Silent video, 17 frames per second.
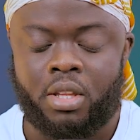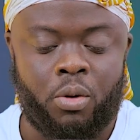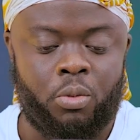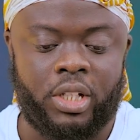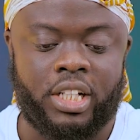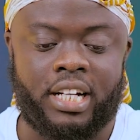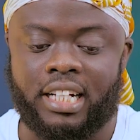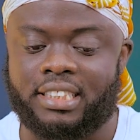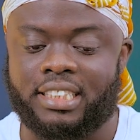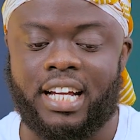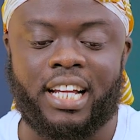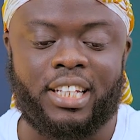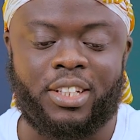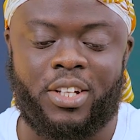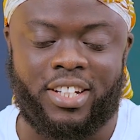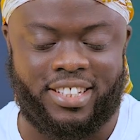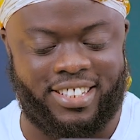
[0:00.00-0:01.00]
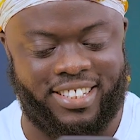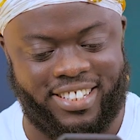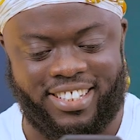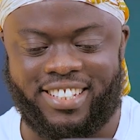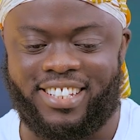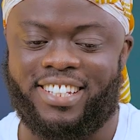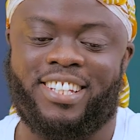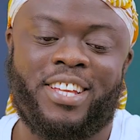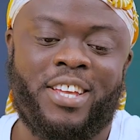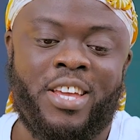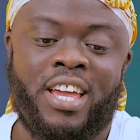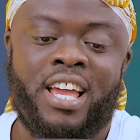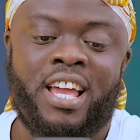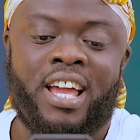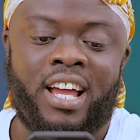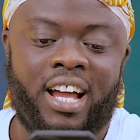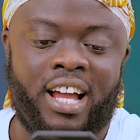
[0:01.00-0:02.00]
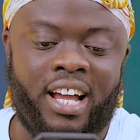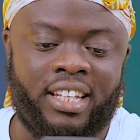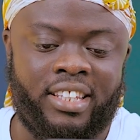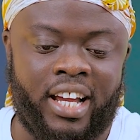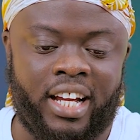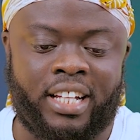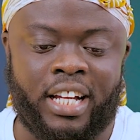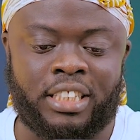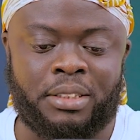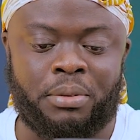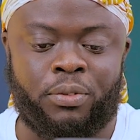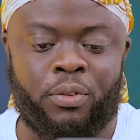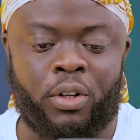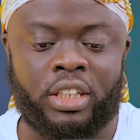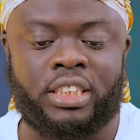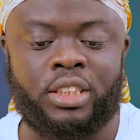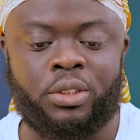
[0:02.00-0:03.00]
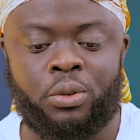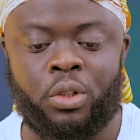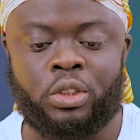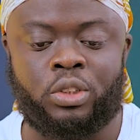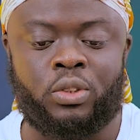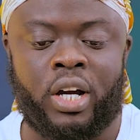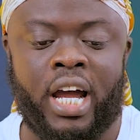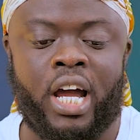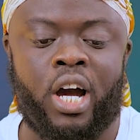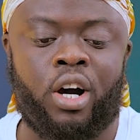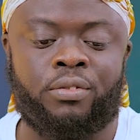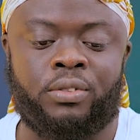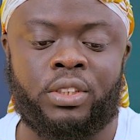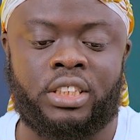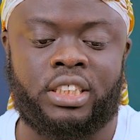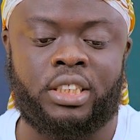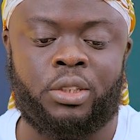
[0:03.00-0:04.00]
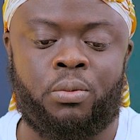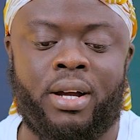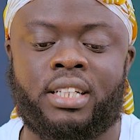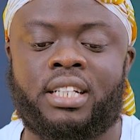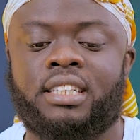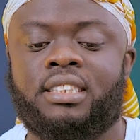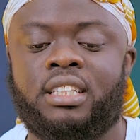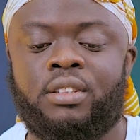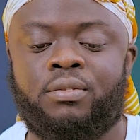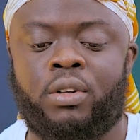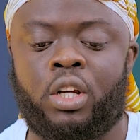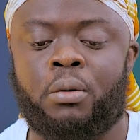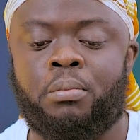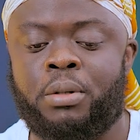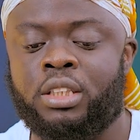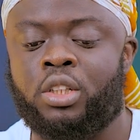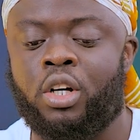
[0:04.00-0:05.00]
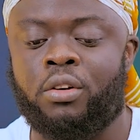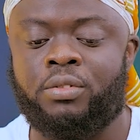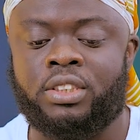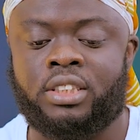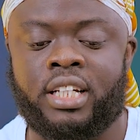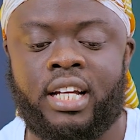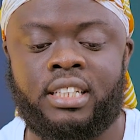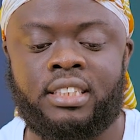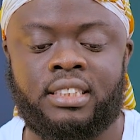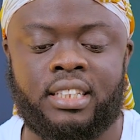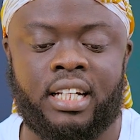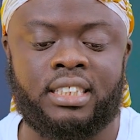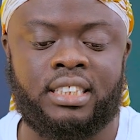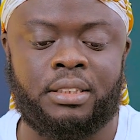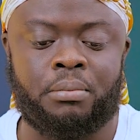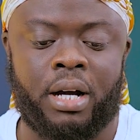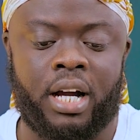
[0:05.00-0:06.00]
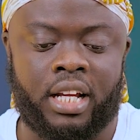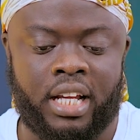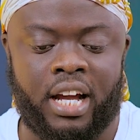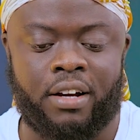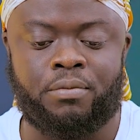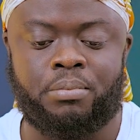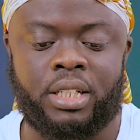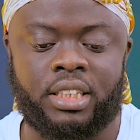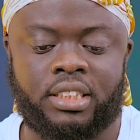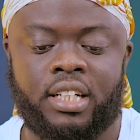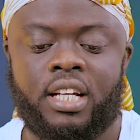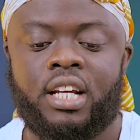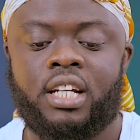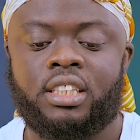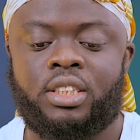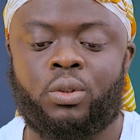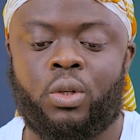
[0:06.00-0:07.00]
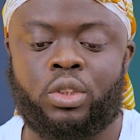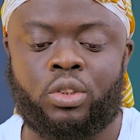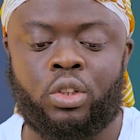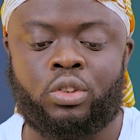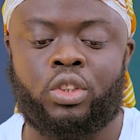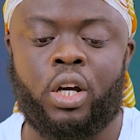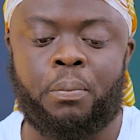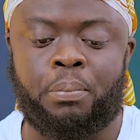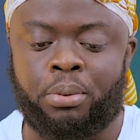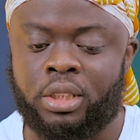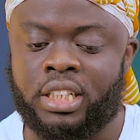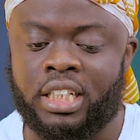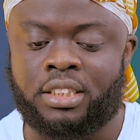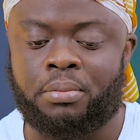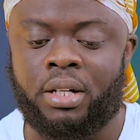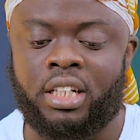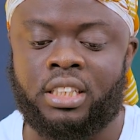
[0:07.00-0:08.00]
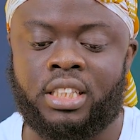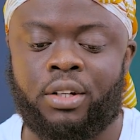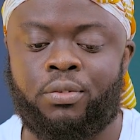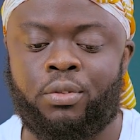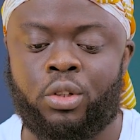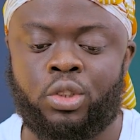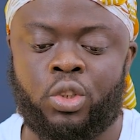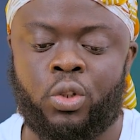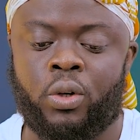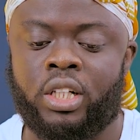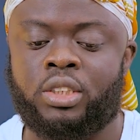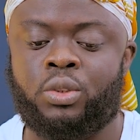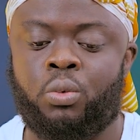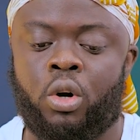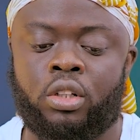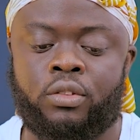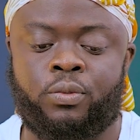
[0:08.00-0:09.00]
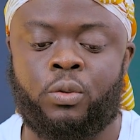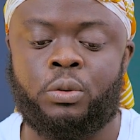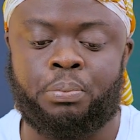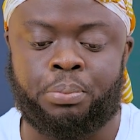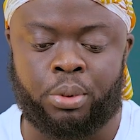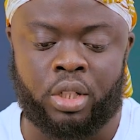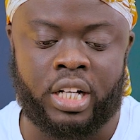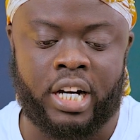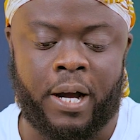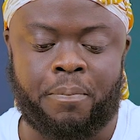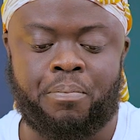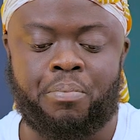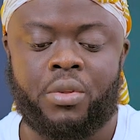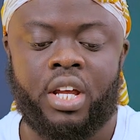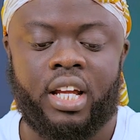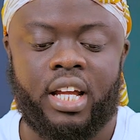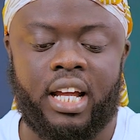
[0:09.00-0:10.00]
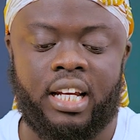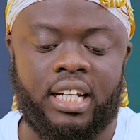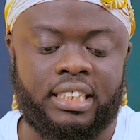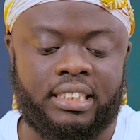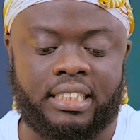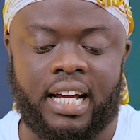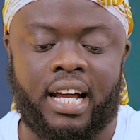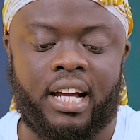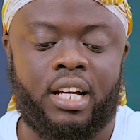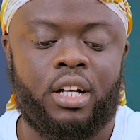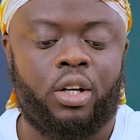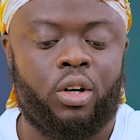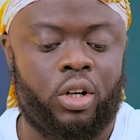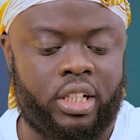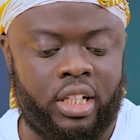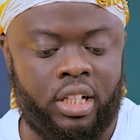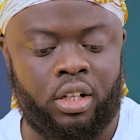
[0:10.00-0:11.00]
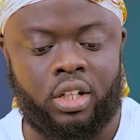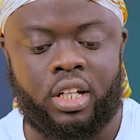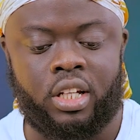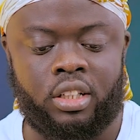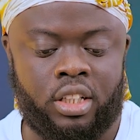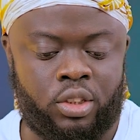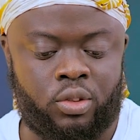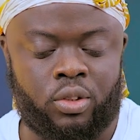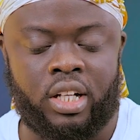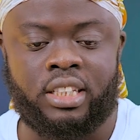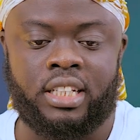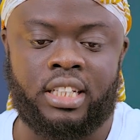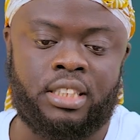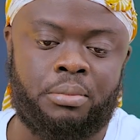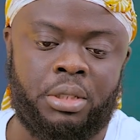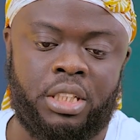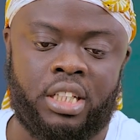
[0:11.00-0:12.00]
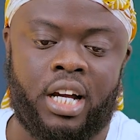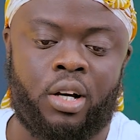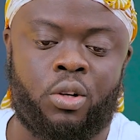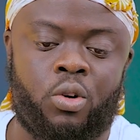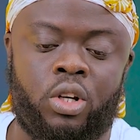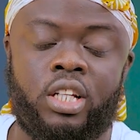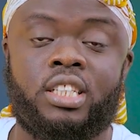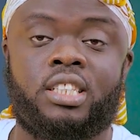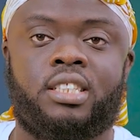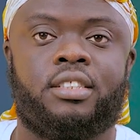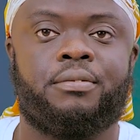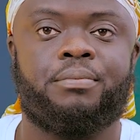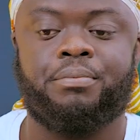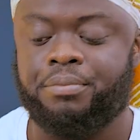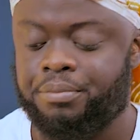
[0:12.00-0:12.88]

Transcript: We can't argue. decades before she rose to higher office, she worked as a development officer in Zanzibar government. She was also a project manager for UN's World Food Program. And later, okay, this one just being accolades.